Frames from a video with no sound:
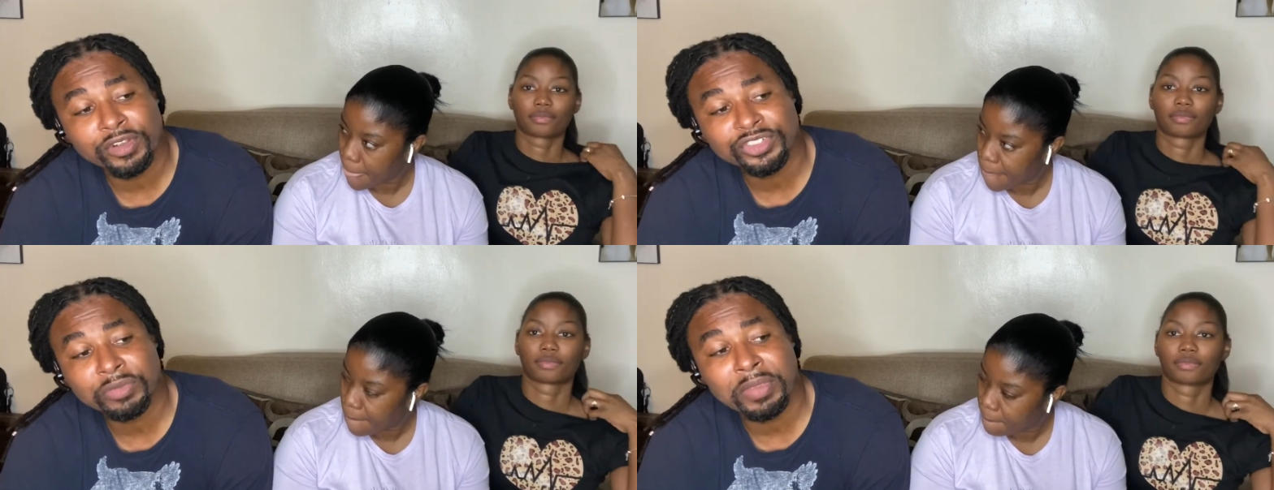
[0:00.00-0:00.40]

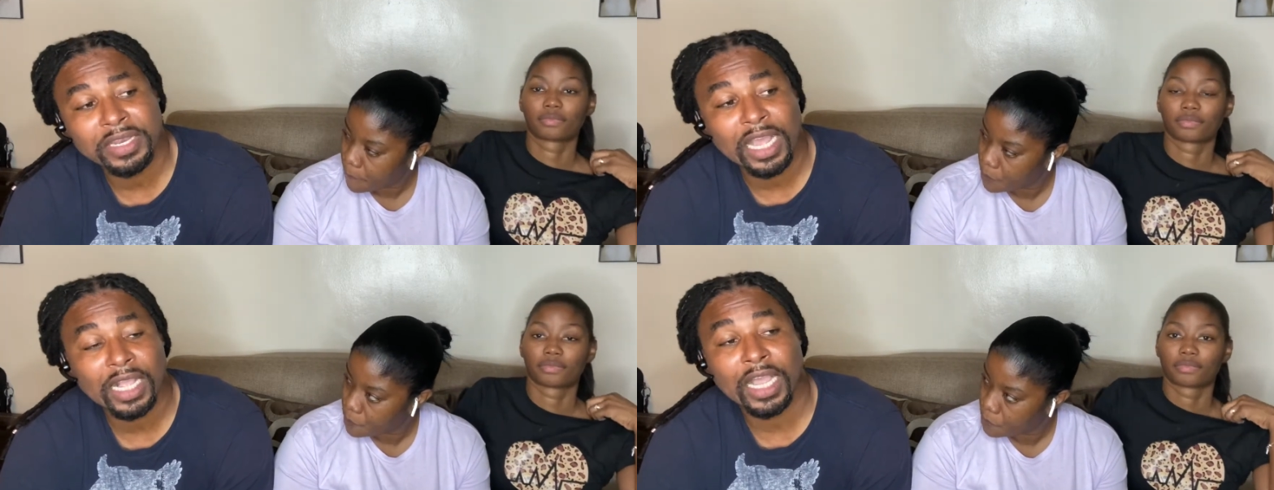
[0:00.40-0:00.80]
Speaker 1: she
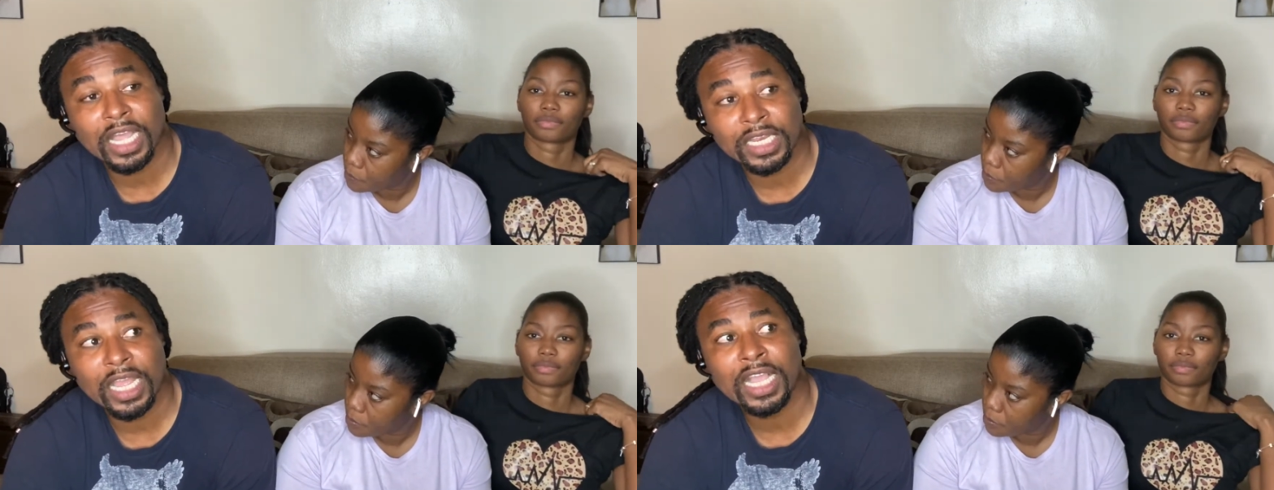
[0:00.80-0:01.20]
met that
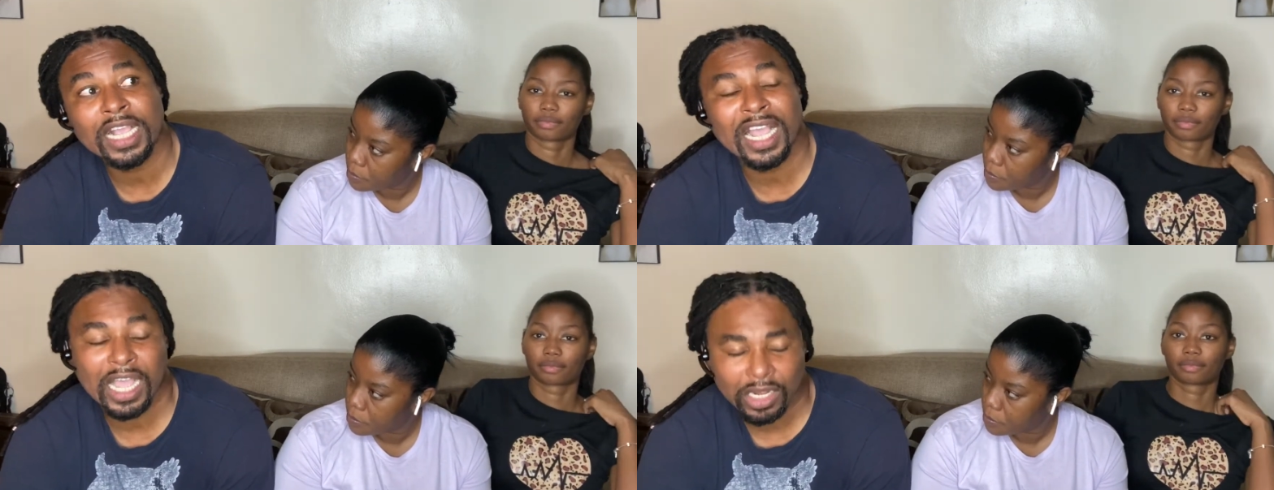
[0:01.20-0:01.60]
call
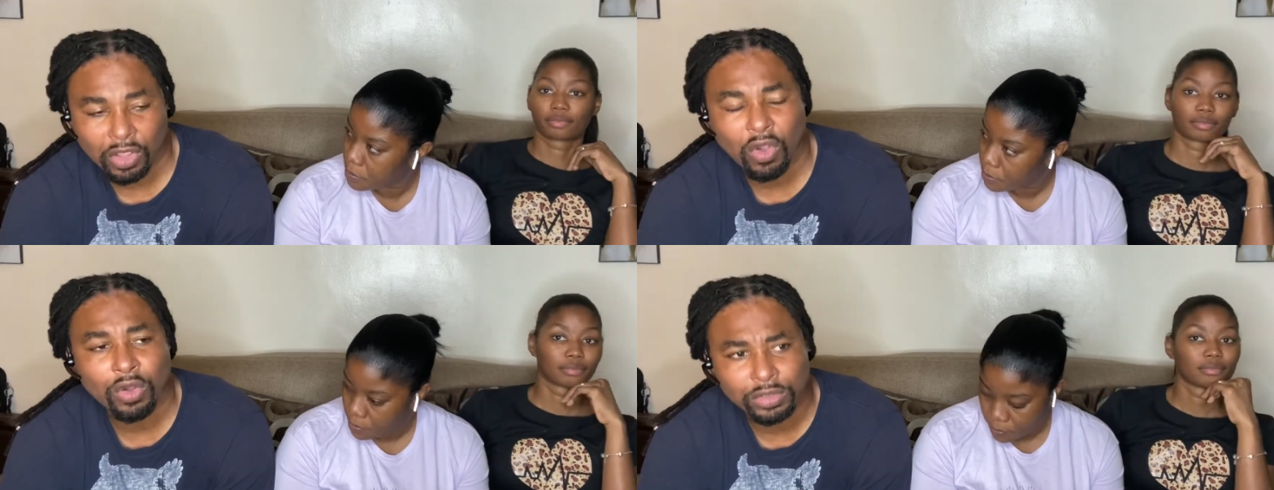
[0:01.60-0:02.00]
and call
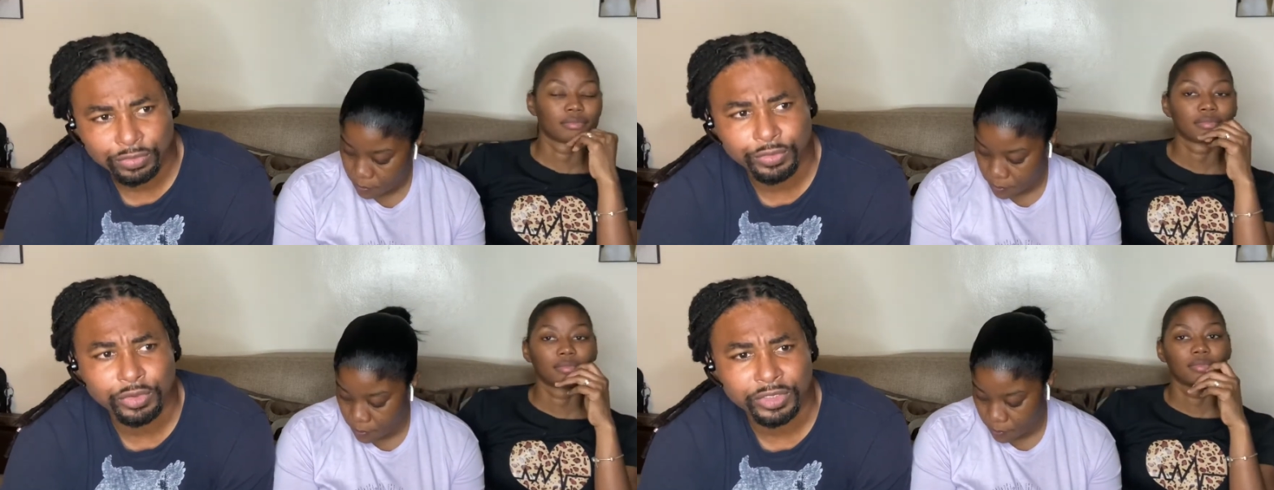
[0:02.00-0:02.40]
the house
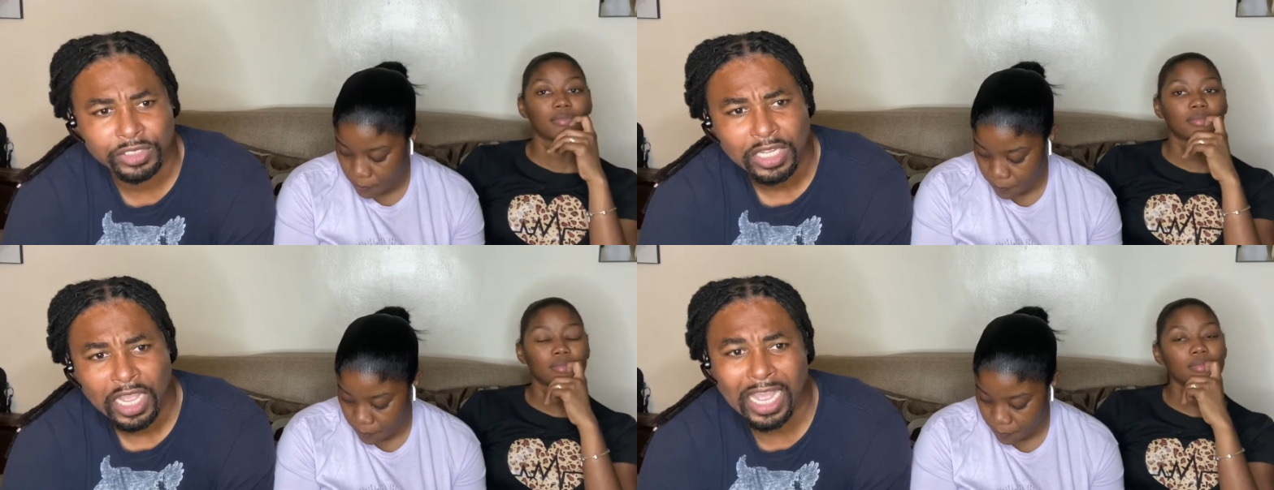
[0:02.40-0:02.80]
phone mm
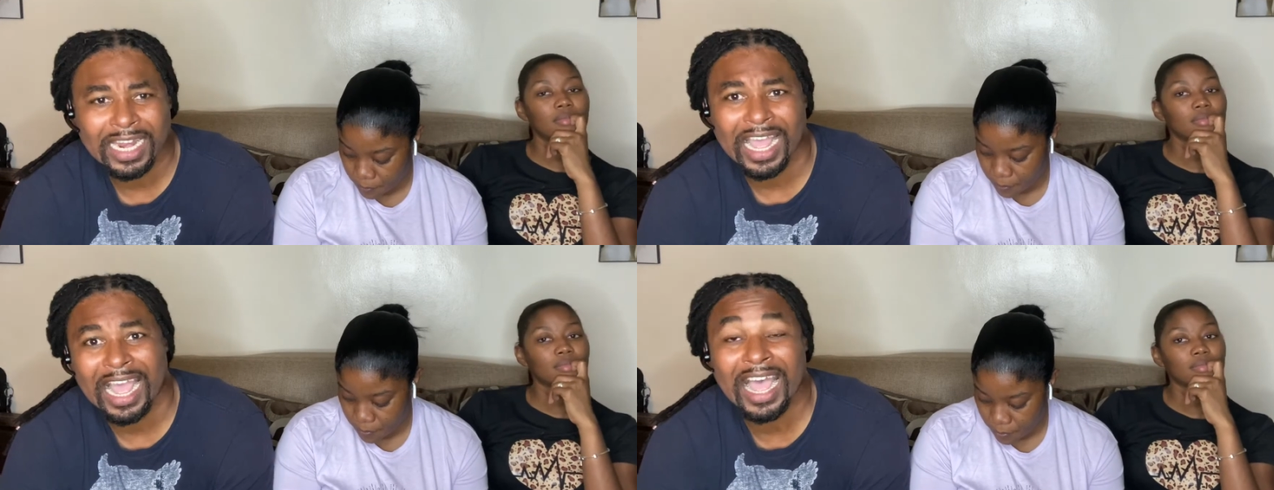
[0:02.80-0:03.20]
-hmm.
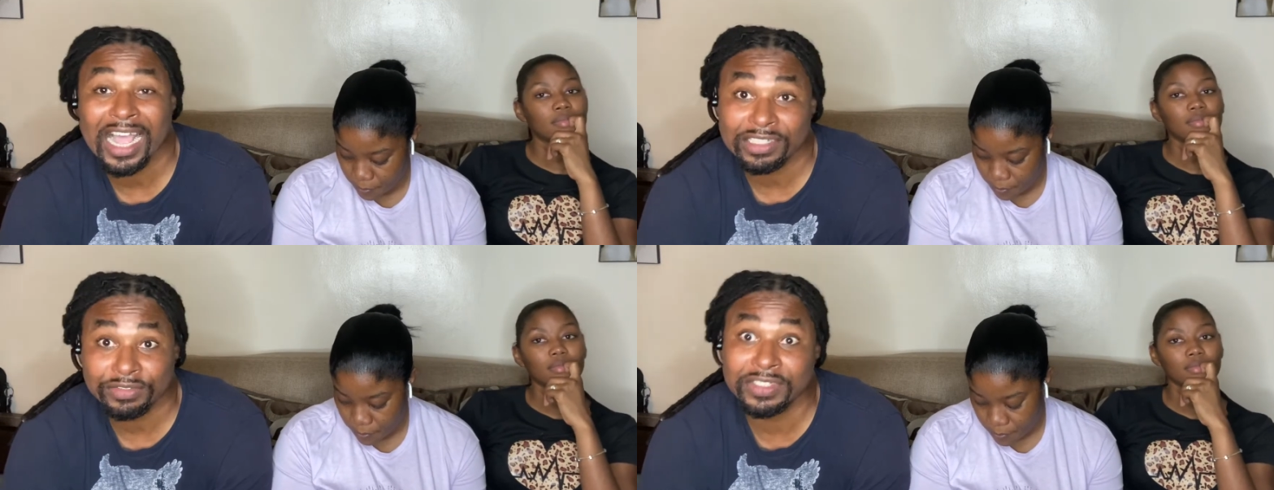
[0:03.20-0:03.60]
and
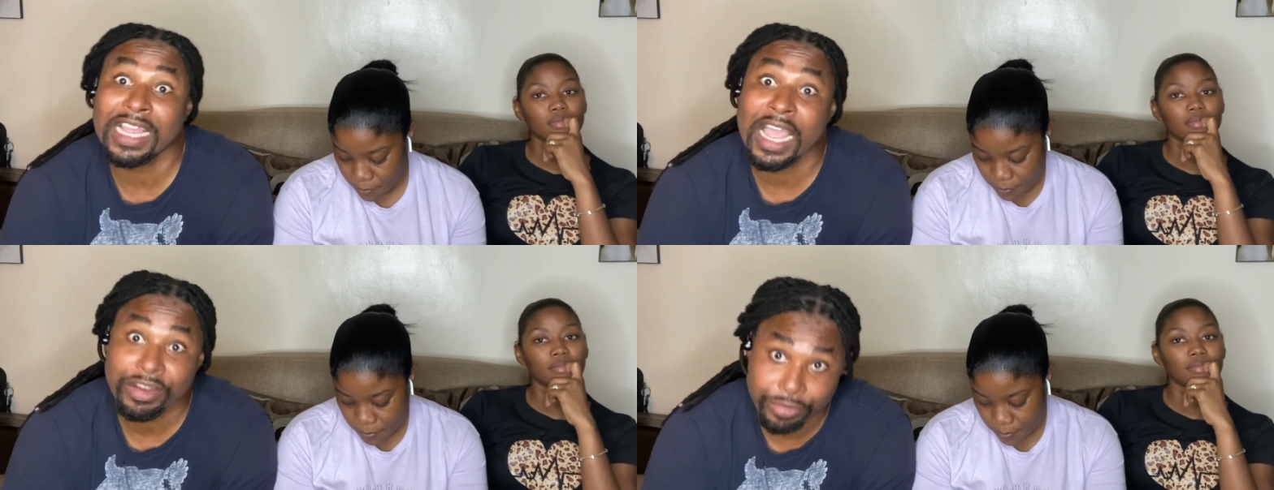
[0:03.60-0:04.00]
ask for
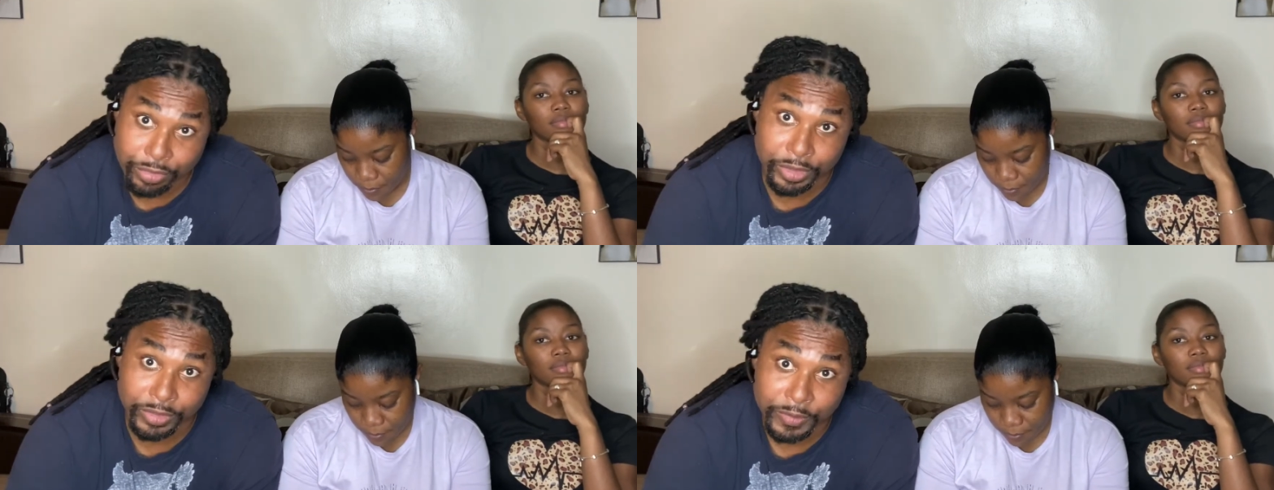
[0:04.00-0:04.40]

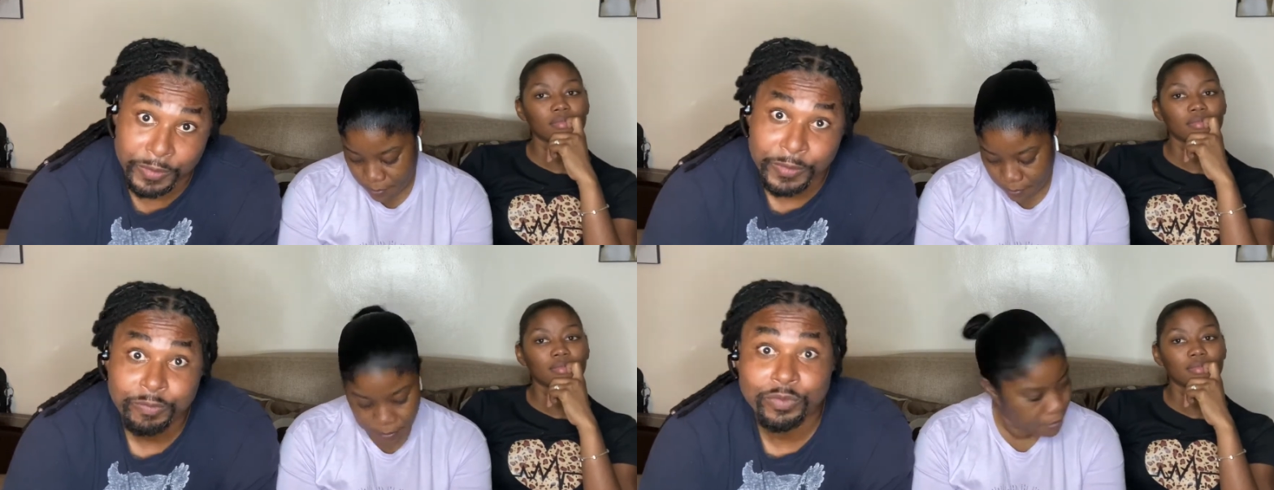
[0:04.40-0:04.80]
Tyrone,
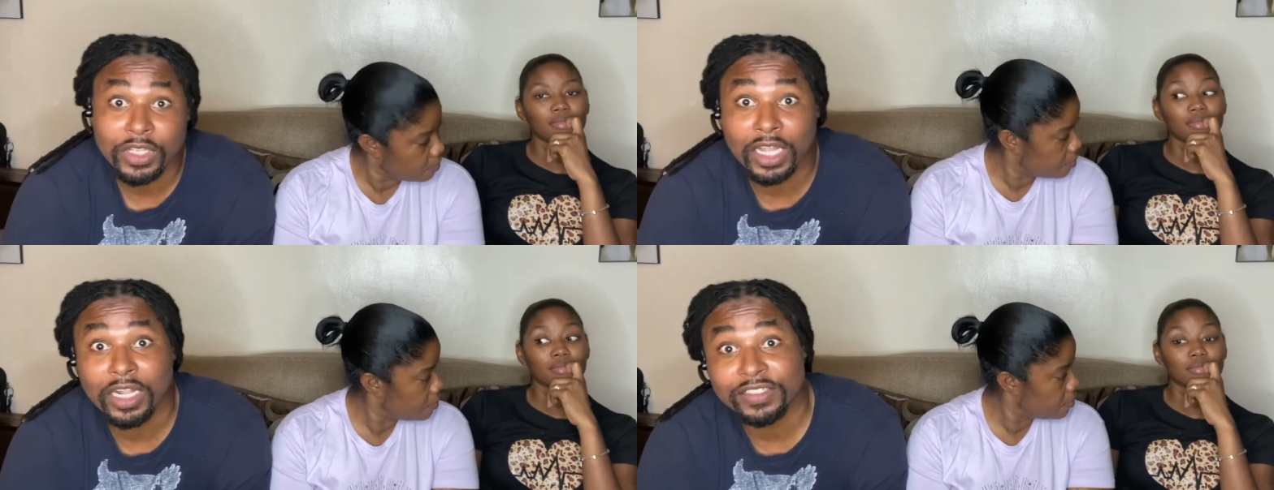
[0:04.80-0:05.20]

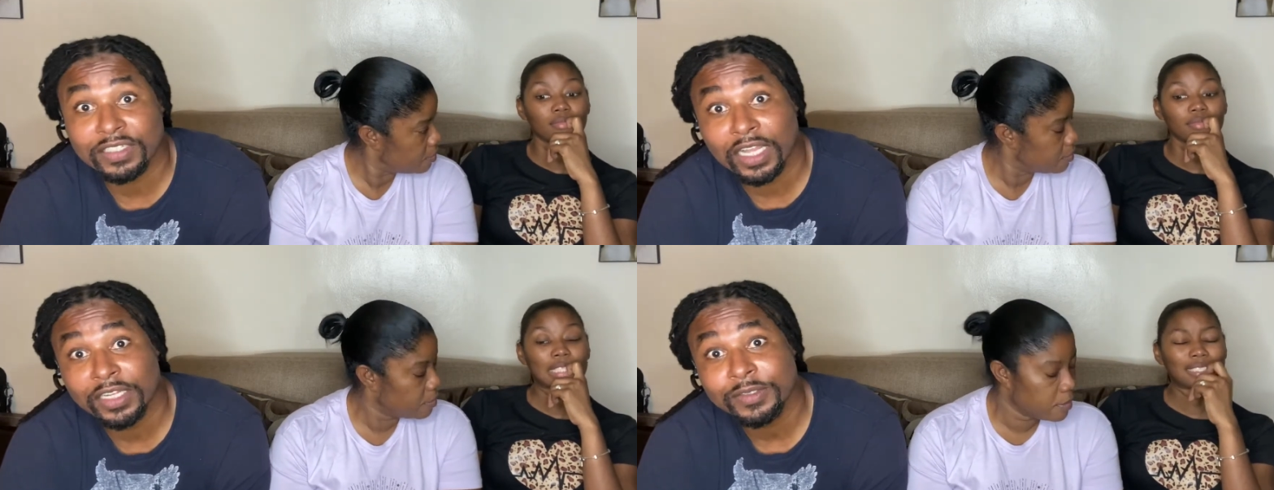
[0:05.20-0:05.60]
you
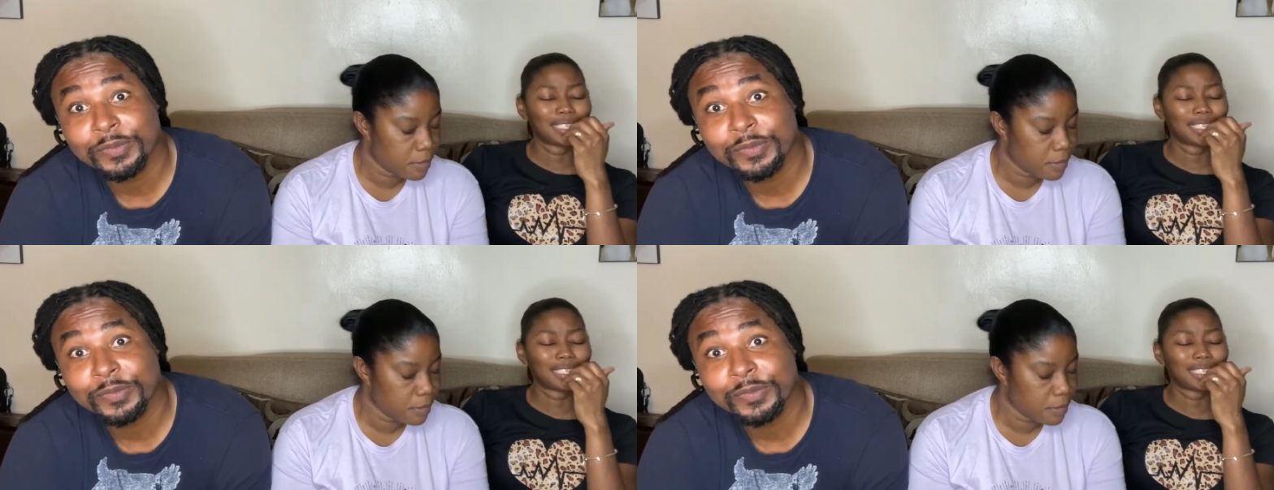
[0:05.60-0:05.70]
understand?